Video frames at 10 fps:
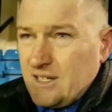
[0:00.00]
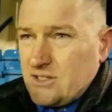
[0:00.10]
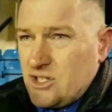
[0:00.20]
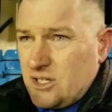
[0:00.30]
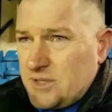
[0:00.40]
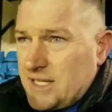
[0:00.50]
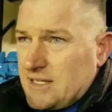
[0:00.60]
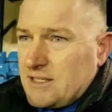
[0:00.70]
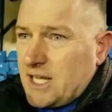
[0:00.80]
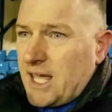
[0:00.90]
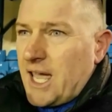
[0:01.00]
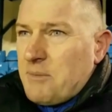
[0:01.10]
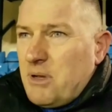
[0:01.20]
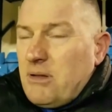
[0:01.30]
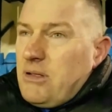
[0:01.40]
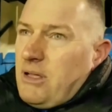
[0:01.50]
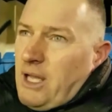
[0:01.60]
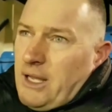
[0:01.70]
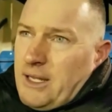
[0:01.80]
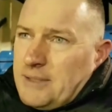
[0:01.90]
Circumstances of the game.
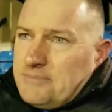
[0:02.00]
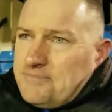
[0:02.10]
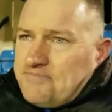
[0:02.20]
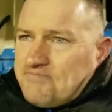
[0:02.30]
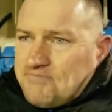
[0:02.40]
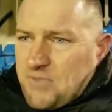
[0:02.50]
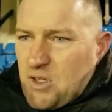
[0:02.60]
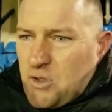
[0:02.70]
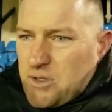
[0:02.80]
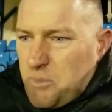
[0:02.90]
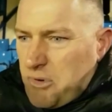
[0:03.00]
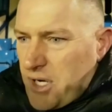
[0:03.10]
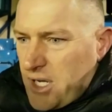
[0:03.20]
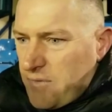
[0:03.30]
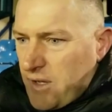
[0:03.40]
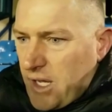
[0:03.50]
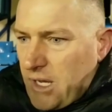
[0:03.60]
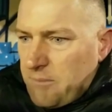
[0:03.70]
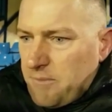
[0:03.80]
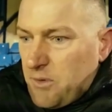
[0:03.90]
Thought it was a pretty even
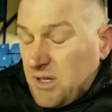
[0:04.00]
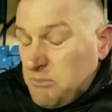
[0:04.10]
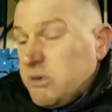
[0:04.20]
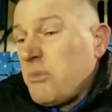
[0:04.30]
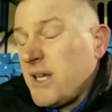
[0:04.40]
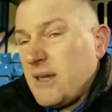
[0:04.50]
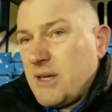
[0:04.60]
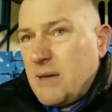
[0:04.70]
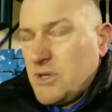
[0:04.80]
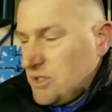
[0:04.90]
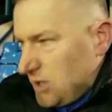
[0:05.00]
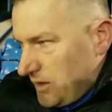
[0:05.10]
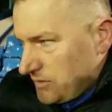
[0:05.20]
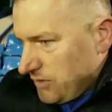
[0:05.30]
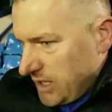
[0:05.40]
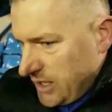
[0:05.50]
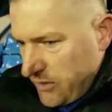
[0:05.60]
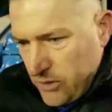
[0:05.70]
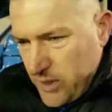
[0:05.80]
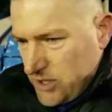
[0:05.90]
game, but probably a game of two horse, really. I
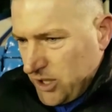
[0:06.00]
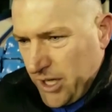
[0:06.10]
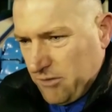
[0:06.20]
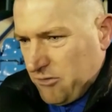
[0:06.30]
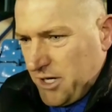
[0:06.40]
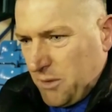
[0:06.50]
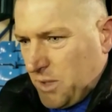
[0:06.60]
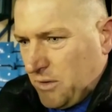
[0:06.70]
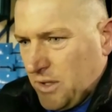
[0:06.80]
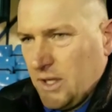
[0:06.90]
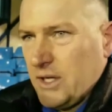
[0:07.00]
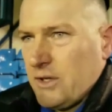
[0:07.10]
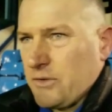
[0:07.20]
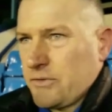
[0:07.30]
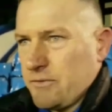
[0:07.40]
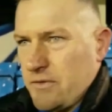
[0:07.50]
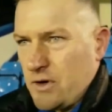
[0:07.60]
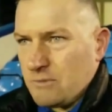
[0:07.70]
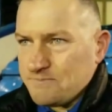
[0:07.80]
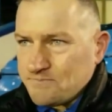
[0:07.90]
thought we started really well. Front
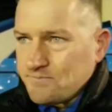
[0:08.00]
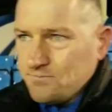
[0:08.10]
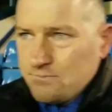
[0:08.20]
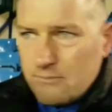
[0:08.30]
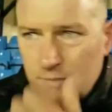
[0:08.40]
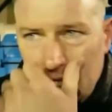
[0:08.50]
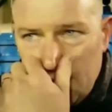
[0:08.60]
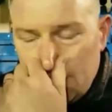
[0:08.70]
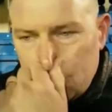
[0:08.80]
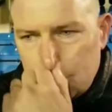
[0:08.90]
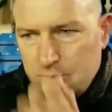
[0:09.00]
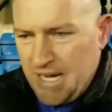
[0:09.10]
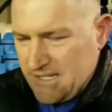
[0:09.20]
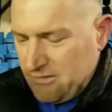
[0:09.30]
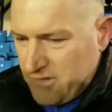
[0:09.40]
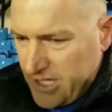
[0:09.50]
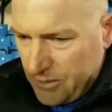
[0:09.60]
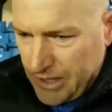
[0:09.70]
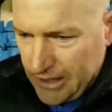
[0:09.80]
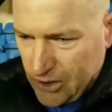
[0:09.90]
foot, passed it really
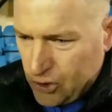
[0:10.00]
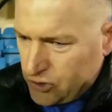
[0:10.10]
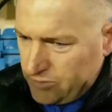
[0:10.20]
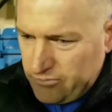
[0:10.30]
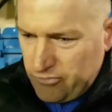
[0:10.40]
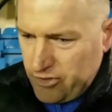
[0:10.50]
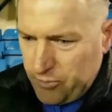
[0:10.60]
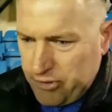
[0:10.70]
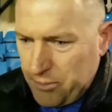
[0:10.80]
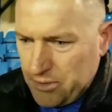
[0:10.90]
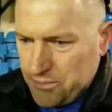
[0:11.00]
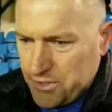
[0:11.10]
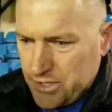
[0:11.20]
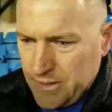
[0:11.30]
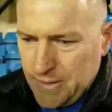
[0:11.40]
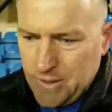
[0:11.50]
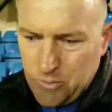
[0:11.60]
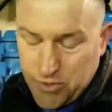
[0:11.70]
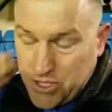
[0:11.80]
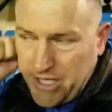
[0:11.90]
well, caused them real problems
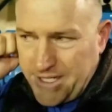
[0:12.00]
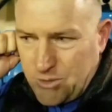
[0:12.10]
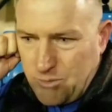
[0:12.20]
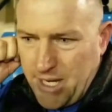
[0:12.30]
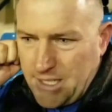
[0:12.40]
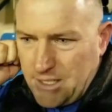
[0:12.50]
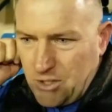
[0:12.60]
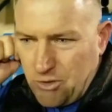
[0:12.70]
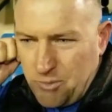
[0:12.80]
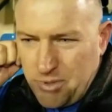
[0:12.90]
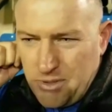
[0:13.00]
with the changes we made in the group.